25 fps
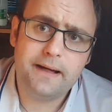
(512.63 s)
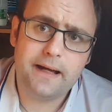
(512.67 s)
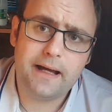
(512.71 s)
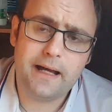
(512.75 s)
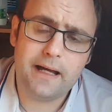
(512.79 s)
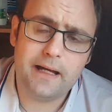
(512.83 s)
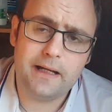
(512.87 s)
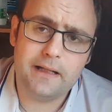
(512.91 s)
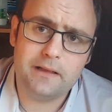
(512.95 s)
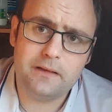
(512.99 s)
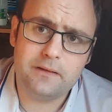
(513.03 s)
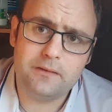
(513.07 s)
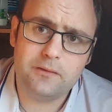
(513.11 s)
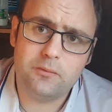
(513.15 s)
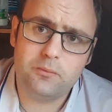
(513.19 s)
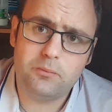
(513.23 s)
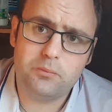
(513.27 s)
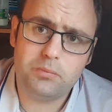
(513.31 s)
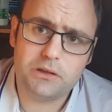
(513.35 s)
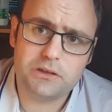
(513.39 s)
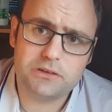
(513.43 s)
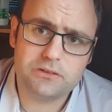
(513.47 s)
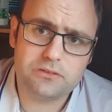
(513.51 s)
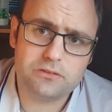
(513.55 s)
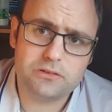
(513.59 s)
and
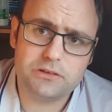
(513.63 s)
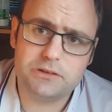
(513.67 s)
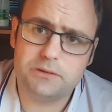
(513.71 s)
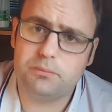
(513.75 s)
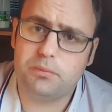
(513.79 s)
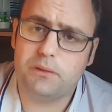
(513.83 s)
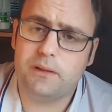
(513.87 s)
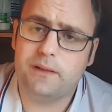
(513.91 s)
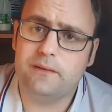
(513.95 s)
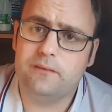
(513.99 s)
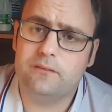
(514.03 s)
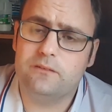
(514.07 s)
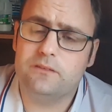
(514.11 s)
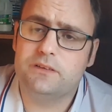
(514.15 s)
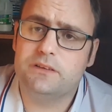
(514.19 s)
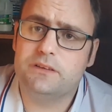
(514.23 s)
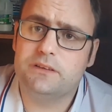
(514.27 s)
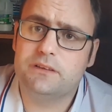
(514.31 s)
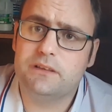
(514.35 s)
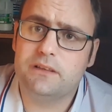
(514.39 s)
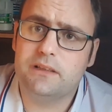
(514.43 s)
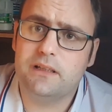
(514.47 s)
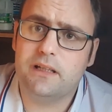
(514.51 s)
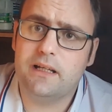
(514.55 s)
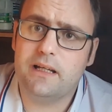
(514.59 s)
Brussels
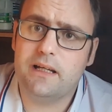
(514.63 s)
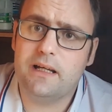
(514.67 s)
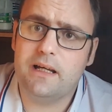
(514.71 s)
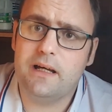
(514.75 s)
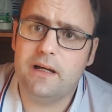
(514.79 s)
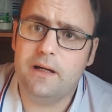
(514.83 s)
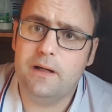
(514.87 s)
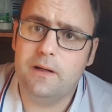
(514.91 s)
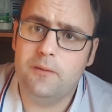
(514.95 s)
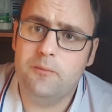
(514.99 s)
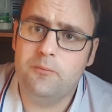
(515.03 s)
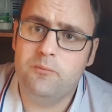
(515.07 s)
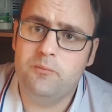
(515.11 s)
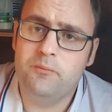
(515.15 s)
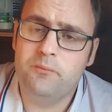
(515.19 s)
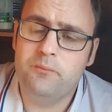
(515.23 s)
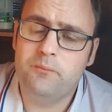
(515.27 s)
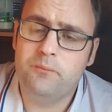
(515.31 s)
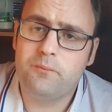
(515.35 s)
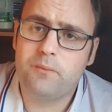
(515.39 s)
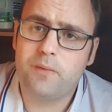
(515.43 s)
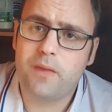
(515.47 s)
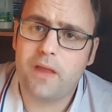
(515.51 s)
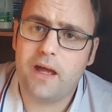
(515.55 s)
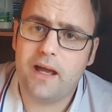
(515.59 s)
sprouts.
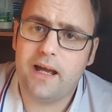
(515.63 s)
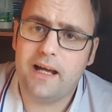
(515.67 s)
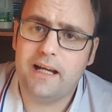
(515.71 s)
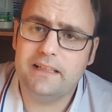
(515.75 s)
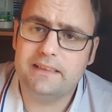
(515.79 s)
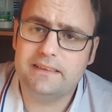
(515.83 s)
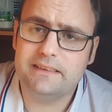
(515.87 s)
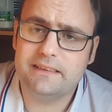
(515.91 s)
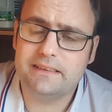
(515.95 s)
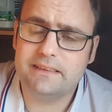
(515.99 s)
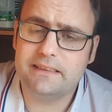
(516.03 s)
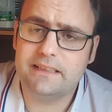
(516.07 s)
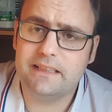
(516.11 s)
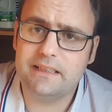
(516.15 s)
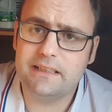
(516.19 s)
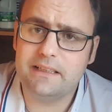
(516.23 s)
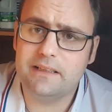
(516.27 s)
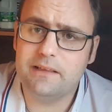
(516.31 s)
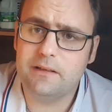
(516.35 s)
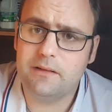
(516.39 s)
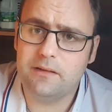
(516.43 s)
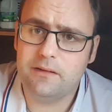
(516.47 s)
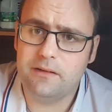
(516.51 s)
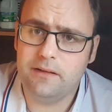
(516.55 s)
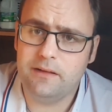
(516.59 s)
As I said
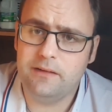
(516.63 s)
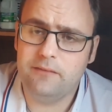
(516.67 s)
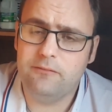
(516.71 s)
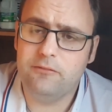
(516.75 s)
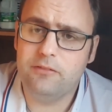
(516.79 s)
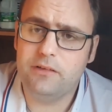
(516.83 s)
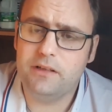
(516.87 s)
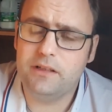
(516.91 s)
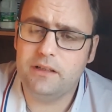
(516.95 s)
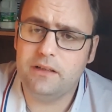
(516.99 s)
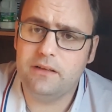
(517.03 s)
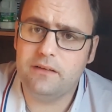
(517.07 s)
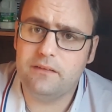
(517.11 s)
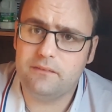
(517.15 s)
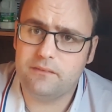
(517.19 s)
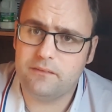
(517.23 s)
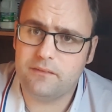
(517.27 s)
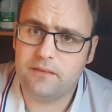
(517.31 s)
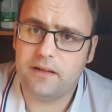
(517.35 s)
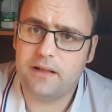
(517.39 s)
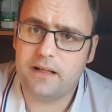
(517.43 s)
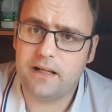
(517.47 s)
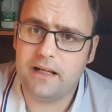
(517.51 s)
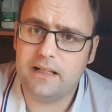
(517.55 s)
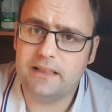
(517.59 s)
in the video,
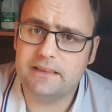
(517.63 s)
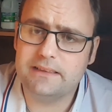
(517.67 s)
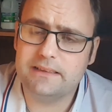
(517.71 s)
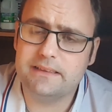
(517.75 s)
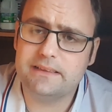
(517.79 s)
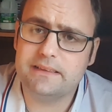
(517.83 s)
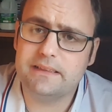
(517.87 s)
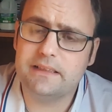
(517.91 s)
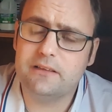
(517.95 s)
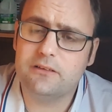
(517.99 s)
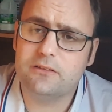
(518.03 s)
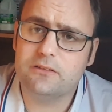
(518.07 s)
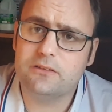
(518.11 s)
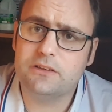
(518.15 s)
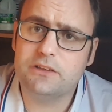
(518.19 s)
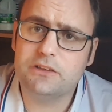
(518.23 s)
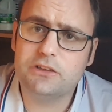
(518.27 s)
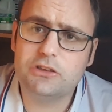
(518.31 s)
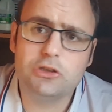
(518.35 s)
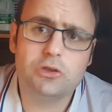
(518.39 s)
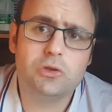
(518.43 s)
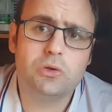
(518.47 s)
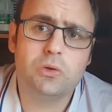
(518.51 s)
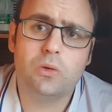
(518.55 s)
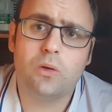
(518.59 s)
as I said on the
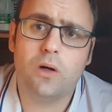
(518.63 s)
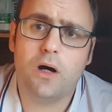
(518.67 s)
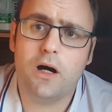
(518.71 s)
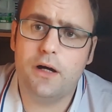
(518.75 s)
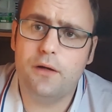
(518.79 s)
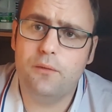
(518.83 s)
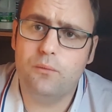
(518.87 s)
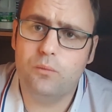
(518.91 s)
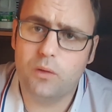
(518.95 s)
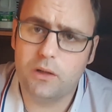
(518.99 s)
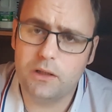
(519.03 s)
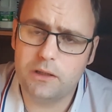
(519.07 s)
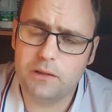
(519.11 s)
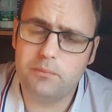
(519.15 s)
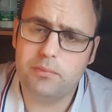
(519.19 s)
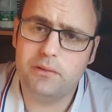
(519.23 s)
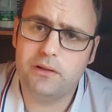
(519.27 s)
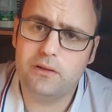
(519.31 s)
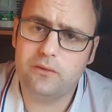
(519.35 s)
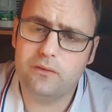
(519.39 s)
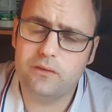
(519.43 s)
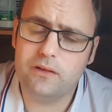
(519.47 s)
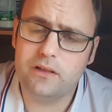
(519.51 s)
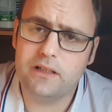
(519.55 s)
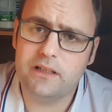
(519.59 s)
tour, I won't be
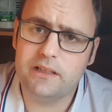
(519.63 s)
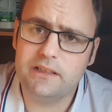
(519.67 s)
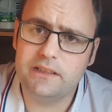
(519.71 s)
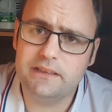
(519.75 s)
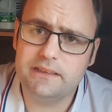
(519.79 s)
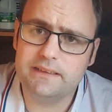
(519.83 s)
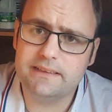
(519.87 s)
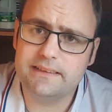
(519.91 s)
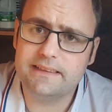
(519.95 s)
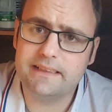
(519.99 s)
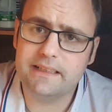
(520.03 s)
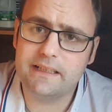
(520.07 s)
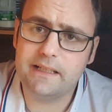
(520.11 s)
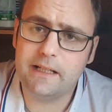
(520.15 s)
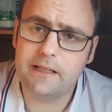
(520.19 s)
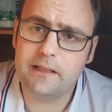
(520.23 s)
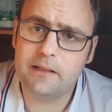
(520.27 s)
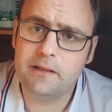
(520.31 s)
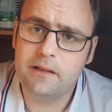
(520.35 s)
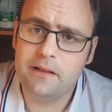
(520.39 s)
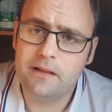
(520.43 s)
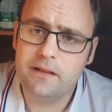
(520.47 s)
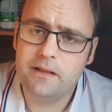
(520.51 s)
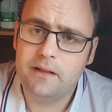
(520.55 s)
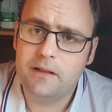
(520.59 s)
doing onions
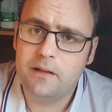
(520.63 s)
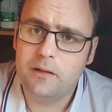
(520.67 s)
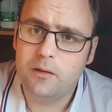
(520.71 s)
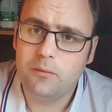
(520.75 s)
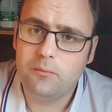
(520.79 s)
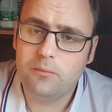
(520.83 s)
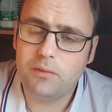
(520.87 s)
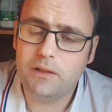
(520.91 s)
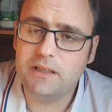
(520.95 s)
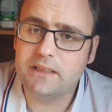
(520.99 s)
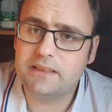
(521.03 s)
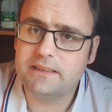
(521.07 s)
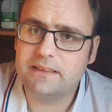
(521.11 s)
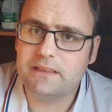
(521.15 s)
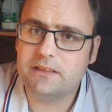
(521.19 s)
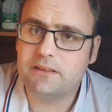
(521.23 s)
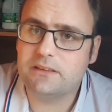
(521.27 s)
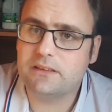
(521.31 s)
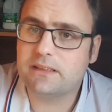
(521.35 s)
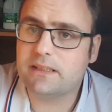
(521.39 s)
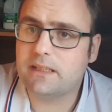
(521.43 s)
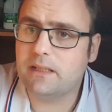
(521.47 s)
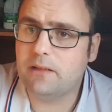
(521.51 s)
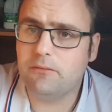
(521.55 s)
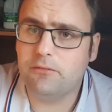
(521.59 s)
again because they
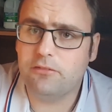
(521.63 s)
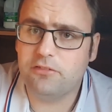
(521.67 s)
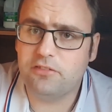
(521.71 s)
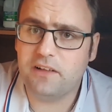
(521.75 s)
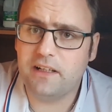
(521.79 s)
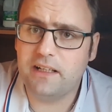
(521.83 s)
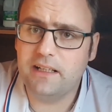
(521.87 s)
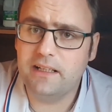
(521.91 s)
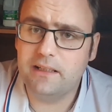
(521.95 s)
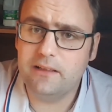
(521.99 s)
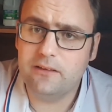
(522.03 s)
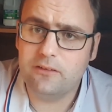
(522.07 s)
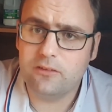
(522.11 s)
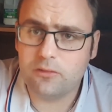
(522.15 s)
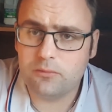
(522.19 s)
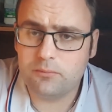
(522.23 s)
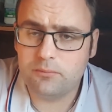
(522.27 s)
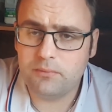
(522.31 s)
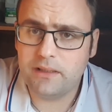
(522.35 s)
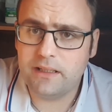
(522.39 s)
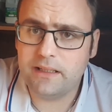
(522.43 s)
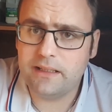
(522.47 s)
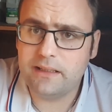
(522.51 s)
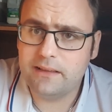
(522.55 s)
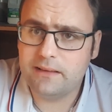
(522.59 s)
just keep failing on
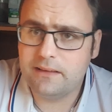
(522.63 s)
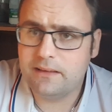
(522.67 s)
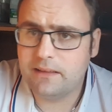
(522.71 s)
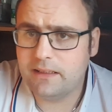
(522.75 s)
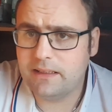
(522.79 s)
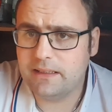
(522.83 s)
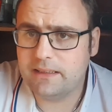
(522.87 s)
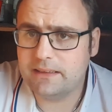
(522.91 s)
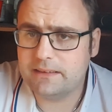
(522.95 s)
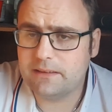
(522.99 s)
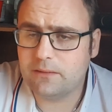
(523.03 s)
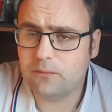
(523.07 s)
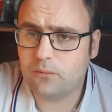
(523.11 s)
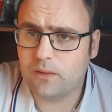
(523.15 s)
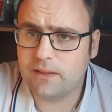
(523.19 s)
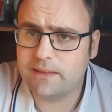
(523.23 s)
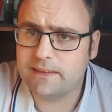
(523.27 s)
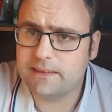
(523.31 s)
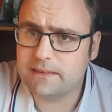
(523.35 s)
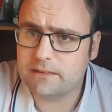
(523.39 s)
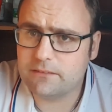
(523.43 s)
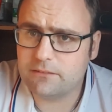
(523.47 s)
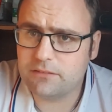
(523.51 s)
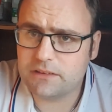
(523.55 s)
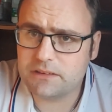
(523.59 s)
me. It's a
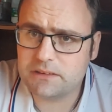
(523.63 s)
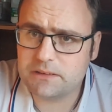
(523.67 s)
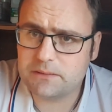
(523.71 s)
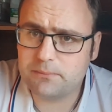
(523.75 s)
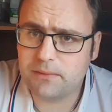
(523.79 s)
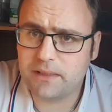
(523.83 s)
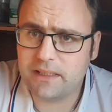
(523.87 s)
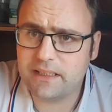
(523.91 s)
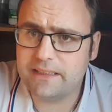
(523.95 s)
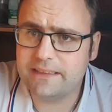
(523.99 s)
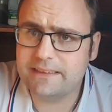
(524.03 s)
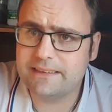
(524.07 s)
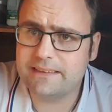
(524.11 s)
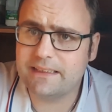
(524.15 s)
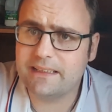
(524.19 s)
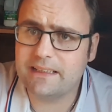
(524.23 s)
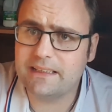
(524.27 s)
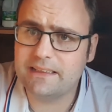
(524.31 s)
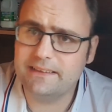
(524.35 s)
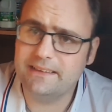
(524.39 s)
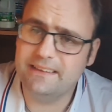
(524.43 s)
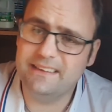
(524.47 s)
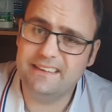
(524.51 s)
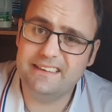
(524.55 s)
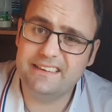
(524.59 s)
waste of a space
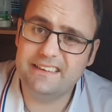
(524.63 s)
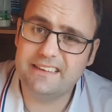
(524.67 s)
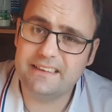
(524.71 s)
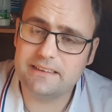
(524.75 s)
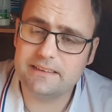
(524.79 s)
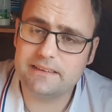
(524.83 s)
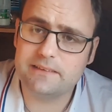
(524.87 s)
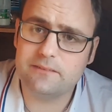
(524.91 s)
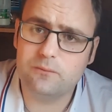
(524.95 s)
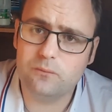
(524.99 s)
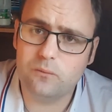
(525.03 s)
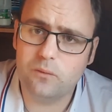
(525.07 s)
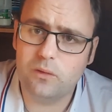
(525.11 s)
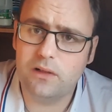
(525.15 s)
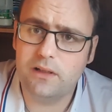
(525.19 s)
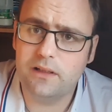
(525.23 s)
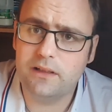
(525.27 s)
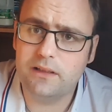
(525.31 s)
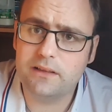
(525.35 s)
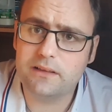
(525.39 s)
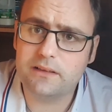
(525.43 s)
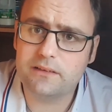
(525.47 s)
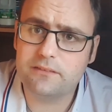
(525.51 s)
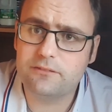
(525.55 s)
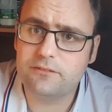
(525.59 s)
and it doesn't
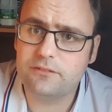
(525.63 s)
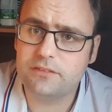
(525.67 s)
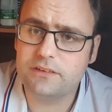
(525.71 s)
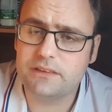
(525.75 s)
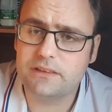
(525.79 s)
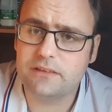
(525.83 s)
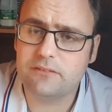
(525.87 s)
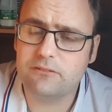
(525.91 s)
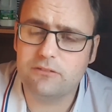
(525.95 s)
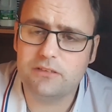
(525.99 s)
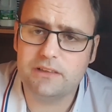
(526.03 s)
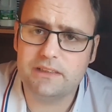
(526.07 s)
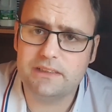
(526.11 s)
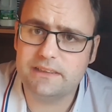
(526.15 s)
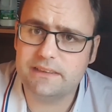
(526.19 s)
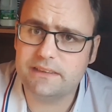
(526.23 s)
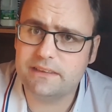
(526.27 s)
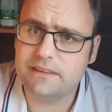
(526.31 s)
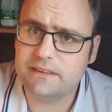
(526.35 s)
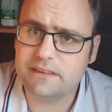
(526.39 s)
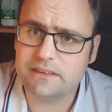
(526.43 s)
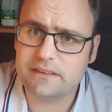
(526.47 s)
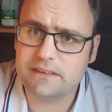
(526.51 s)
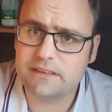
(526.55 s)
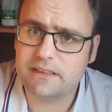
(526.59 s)
work. For some reason
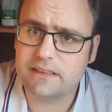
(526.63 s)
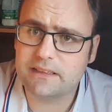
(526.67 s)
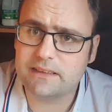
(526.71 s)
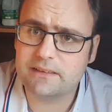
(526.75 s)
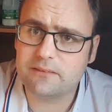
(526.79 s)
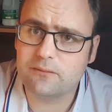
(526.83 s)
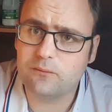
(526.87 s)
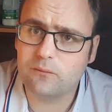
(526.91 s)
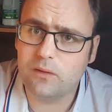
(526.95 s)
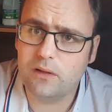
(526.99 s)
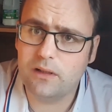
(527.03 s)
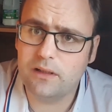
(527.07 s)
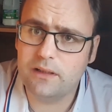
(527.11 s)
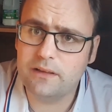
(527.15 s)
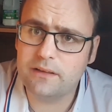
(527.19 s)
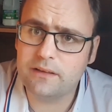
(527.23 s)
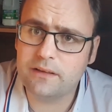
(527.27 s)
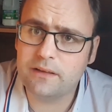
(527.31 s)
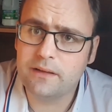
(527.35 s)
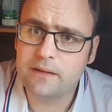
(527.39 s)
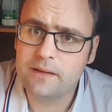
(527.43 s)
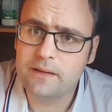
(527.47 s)
it just doesn't work.